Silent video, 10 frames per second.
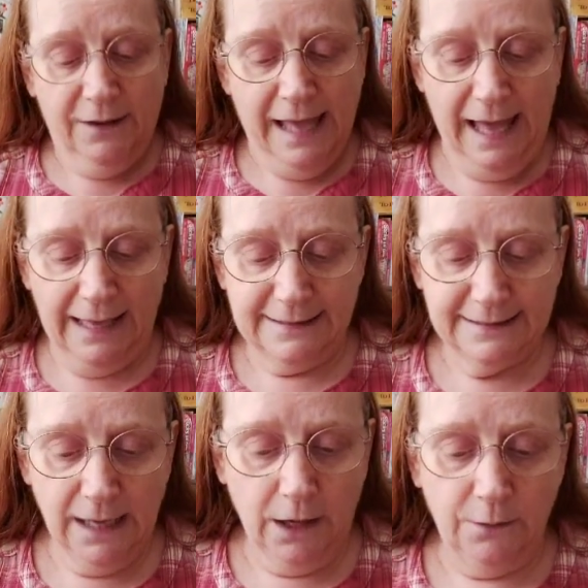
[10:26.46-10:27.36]
Okay,
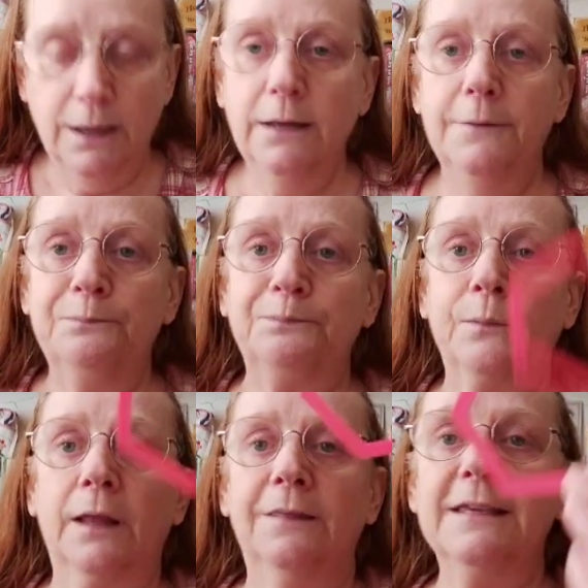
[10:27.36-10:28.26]
so
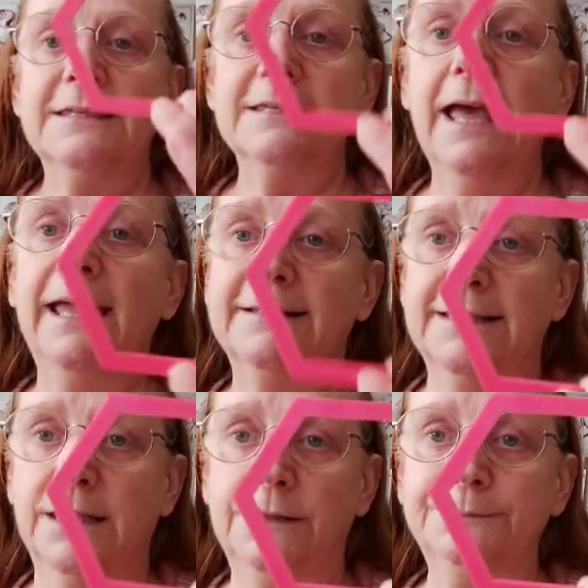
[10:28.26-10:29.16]
this is the
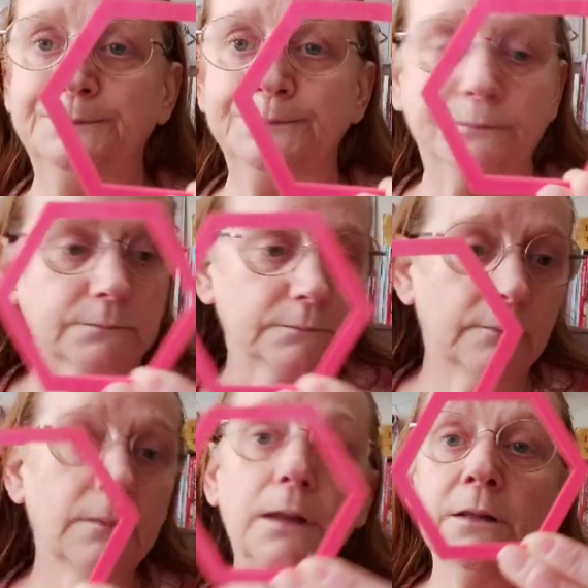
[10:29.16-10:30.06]
hexagon,
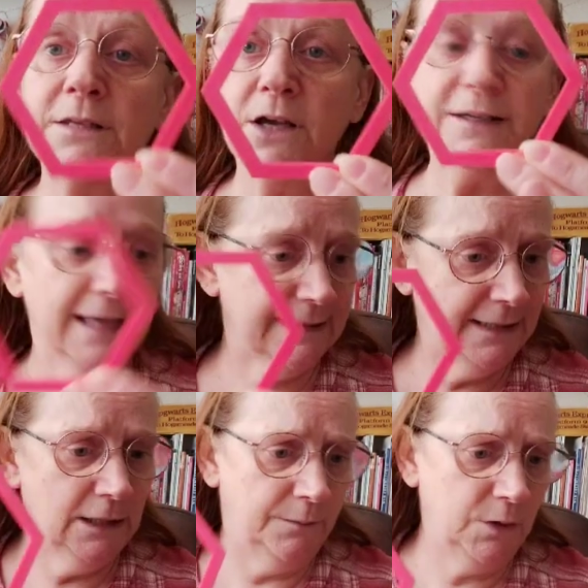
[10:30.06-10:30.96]
size
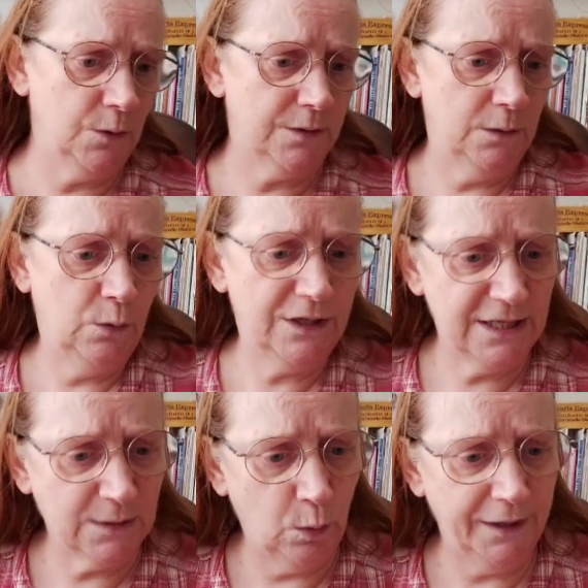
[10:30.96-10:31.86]
hexagon I'm using,
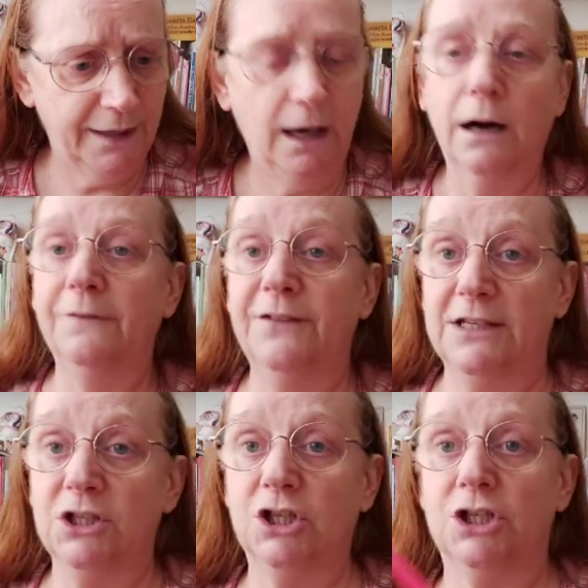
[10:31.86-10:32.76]
which is a
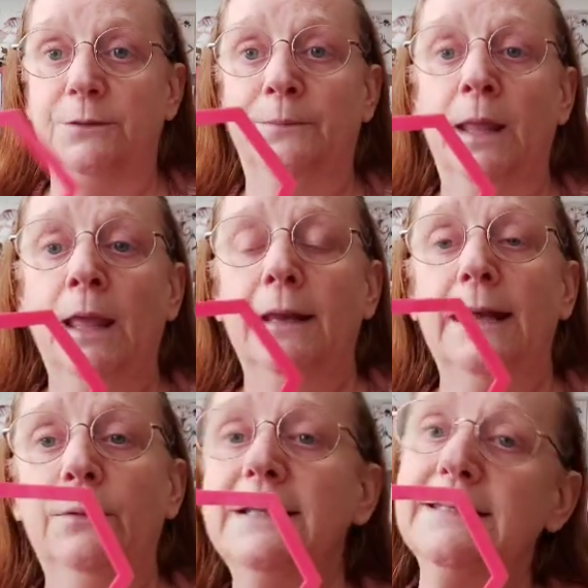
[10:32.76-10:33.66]
1.5 inch.
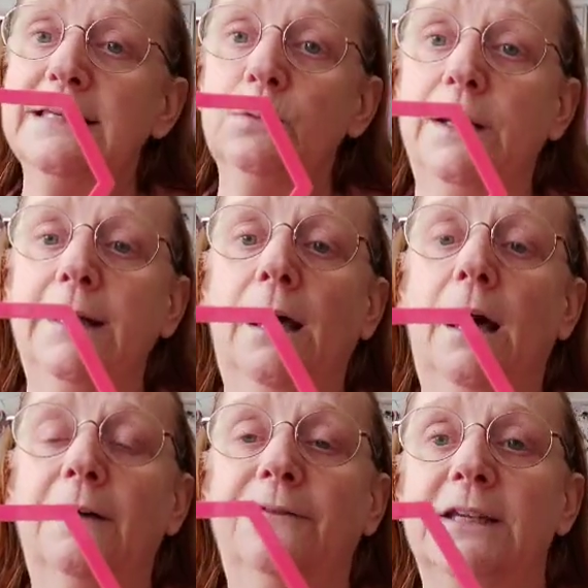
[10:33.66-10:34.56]
Now when it says
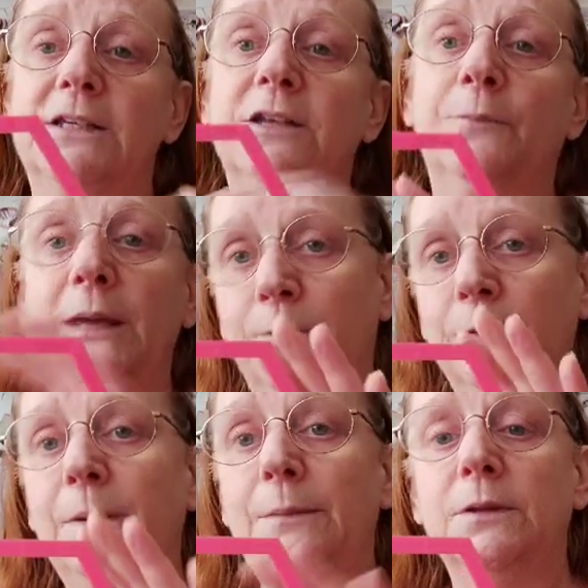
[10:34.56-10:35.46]
1.5 inch, if
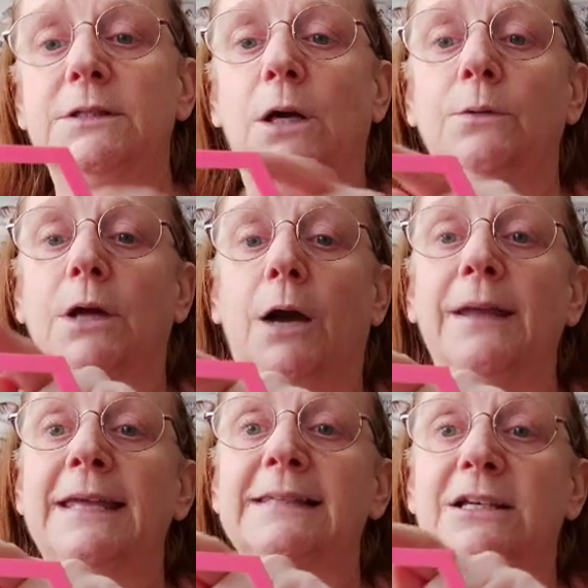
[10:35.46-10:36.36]
the people that don't
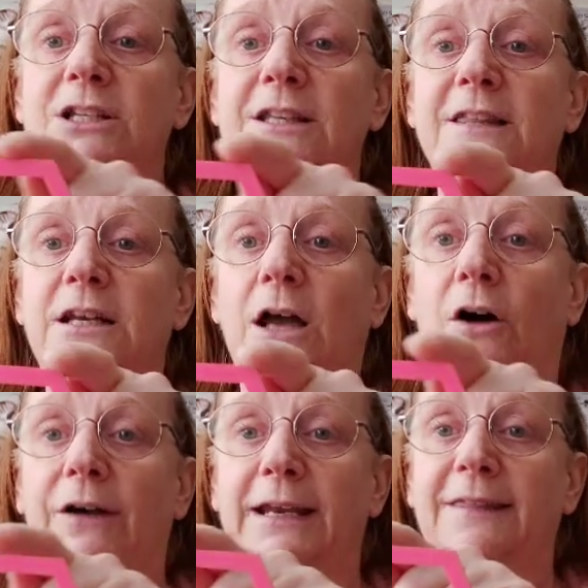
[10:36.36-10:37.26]
know, it is actually the
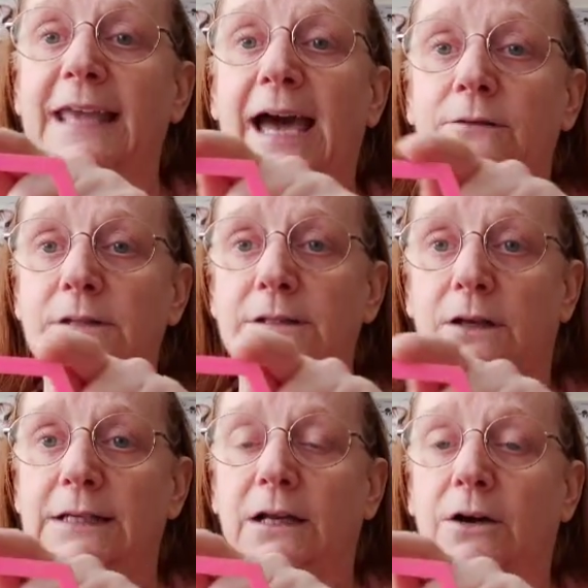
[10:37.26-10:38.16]
line, the
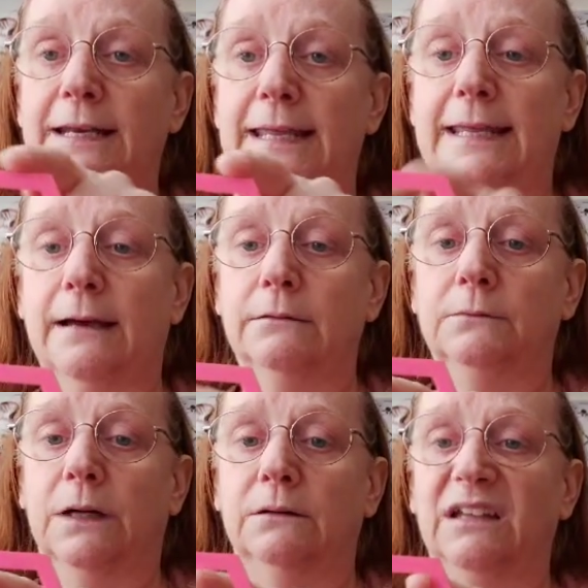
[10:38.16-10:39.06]
outside line
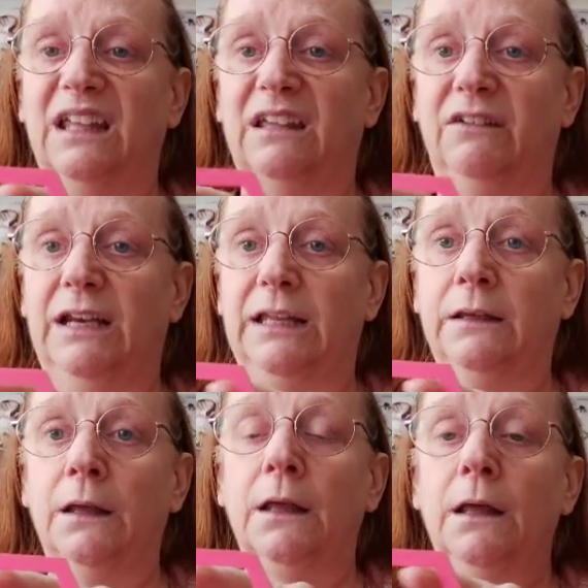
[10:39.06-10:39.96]
here, well here
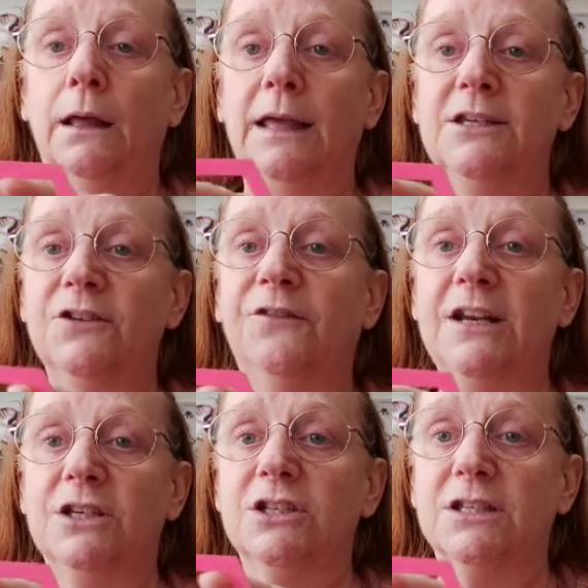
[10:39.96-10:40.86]
really, is your
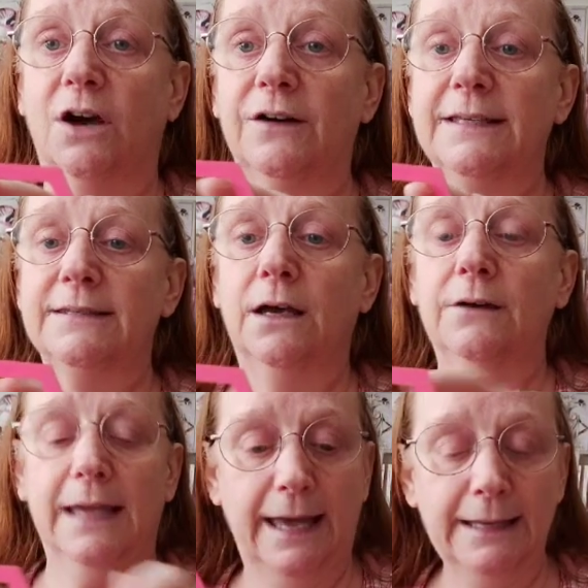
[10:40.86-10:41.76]
finished size.
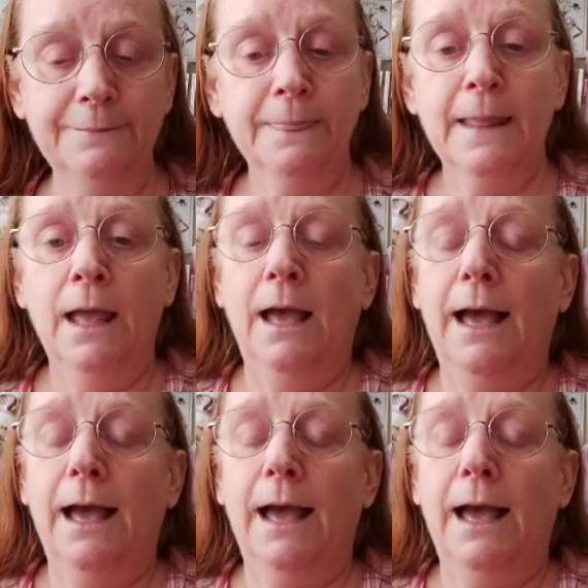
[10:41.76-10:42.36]
Okay,